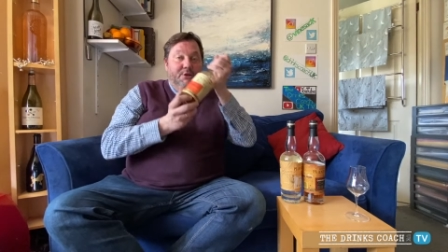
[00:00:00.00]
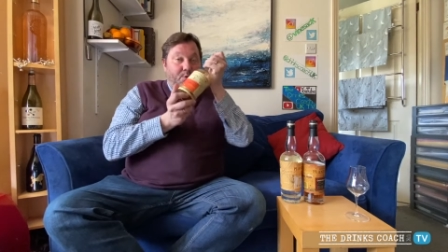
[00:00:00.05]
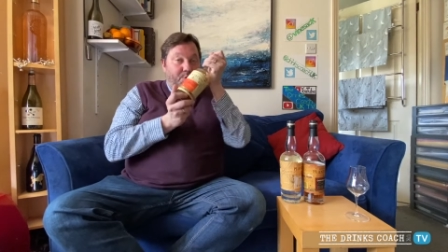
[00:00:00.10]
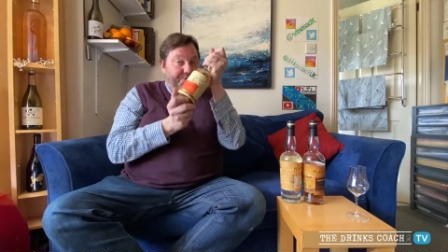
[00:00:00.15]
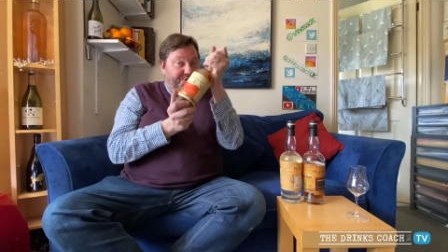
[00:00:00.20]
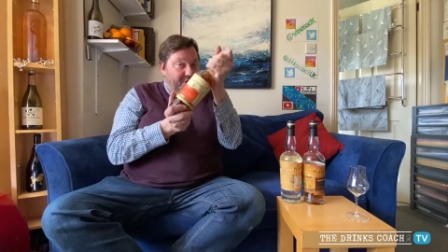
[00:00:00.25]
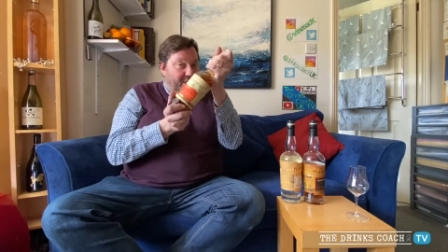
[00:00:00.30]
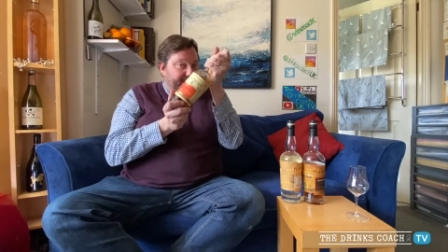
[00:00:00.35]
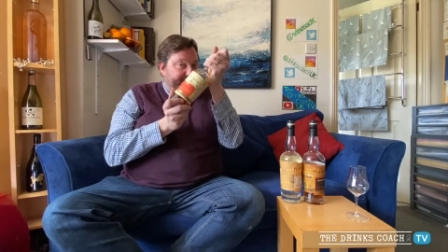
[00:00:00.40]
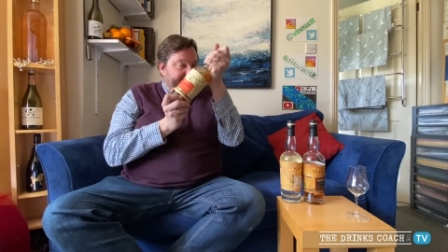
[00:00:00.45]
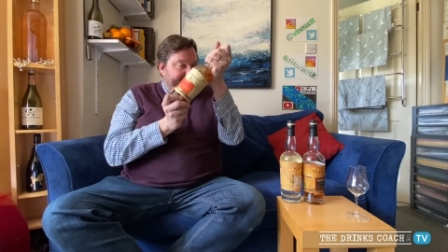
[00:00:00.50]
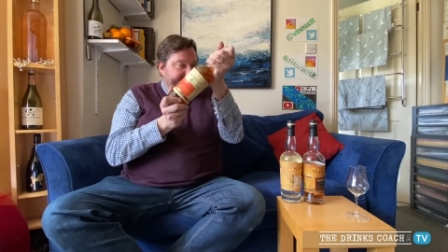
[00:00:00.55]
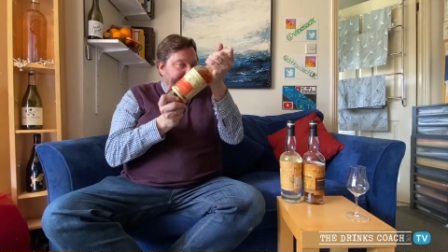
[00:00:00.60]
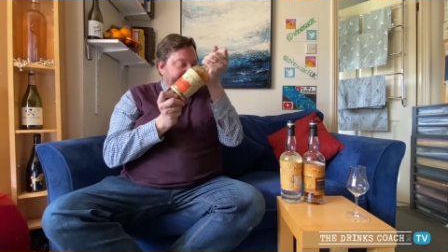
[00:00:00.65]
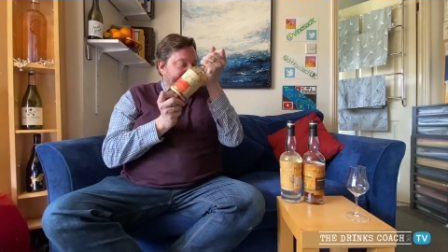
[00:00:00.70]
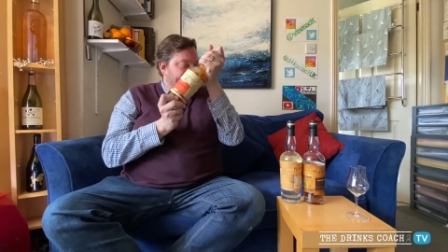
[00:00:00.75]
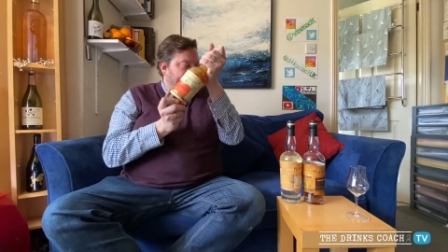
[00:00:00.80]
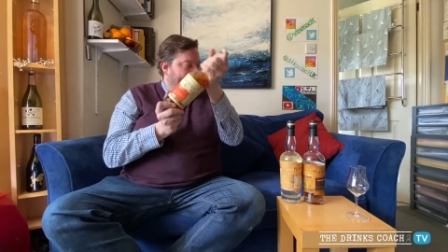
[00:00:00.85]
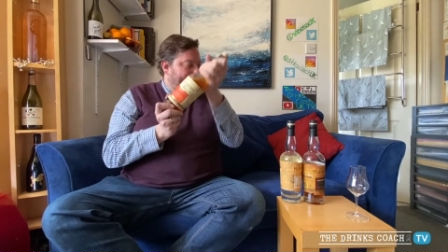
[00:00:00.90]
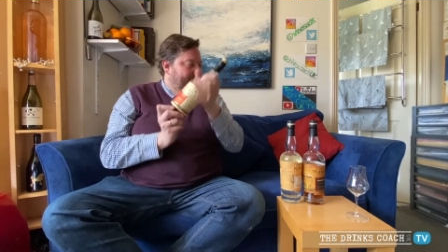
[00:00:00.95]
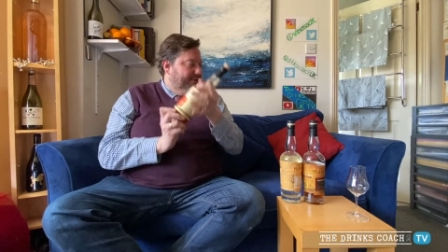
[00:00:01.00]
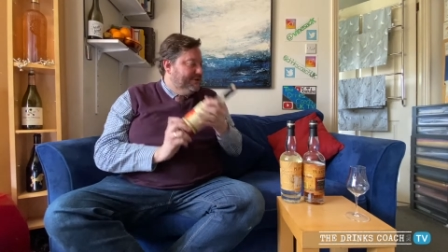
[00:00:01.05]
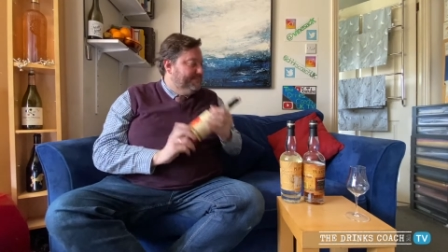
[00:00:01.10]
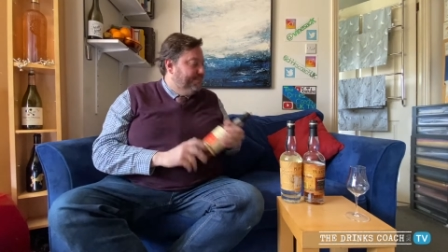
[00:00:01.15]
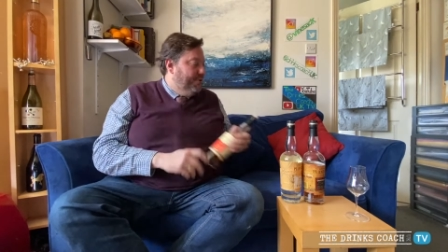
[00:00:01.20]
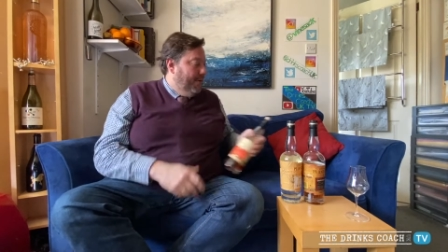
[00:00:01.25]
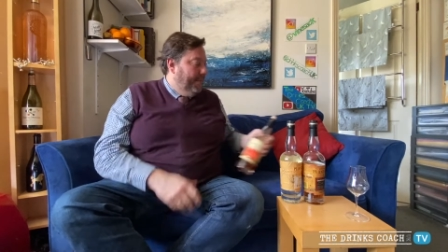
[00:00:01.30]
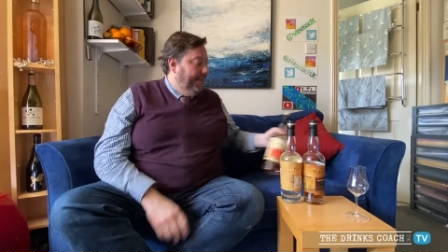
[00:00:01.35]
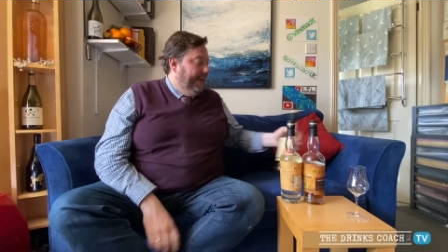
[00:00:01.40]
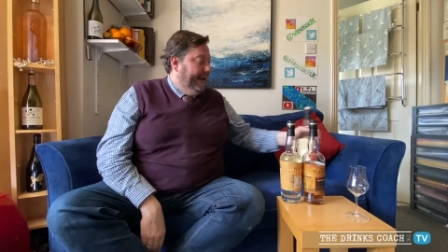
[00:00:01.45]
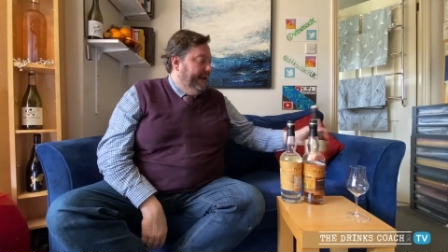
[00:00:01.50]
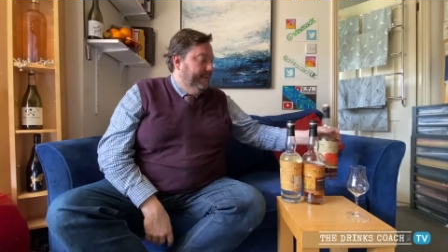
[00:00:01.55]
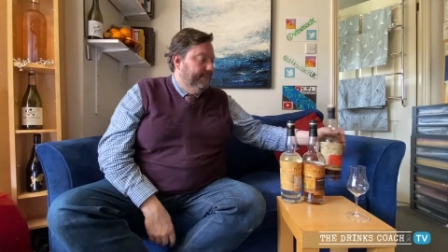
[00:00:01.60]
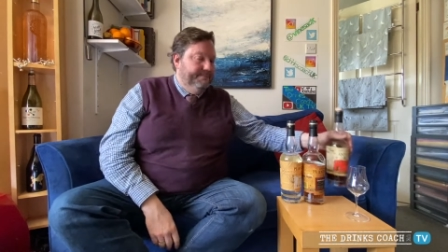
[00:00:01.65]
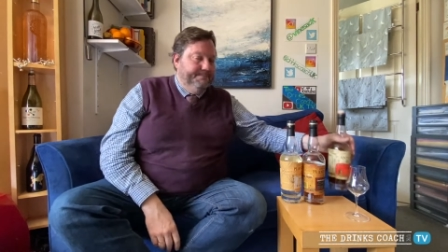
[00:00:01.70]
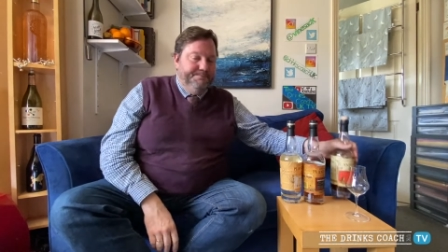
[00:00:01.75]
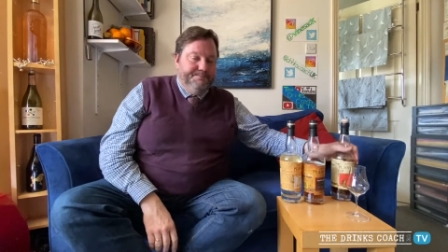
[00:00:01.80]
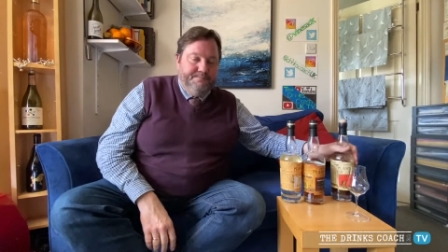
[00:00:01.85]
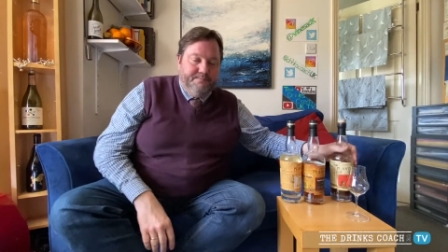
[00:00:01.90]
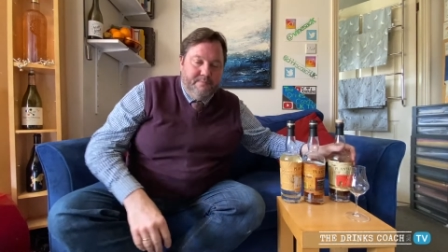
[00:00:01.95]
your £36 properly.
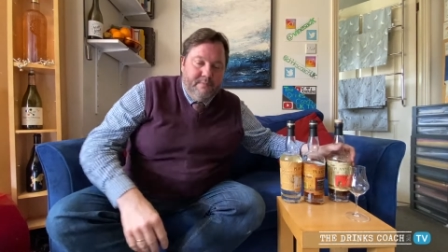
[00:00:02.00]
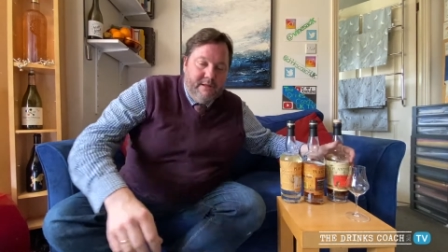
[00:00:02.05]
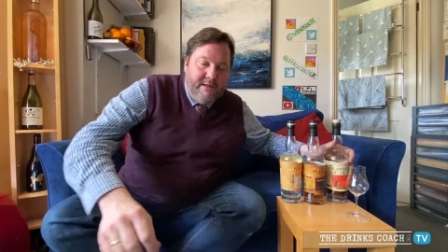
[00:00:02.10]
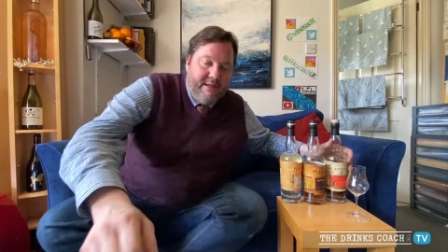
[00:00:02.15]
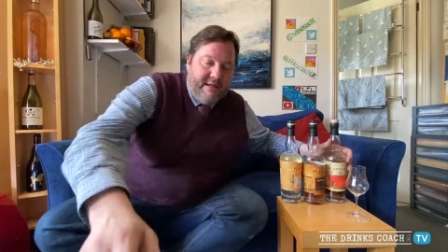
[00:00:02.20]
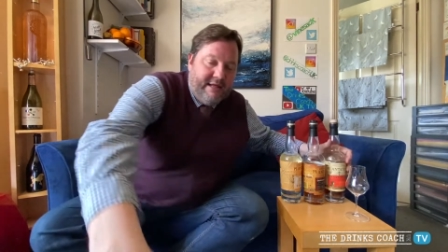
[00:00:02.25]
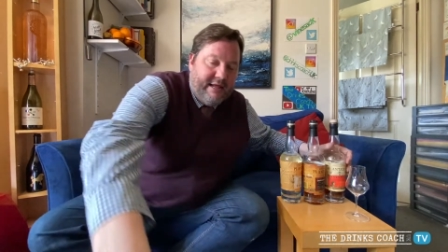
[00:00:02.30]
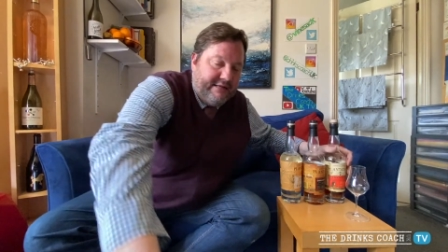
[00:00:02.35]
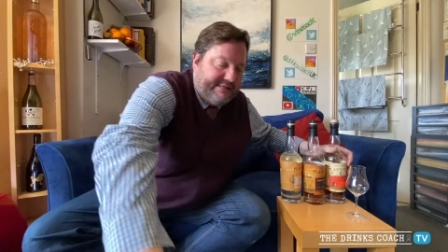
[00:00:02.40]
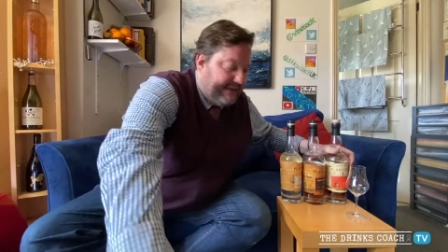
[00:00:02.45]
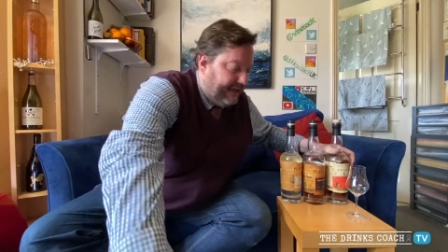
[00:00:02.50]
Here's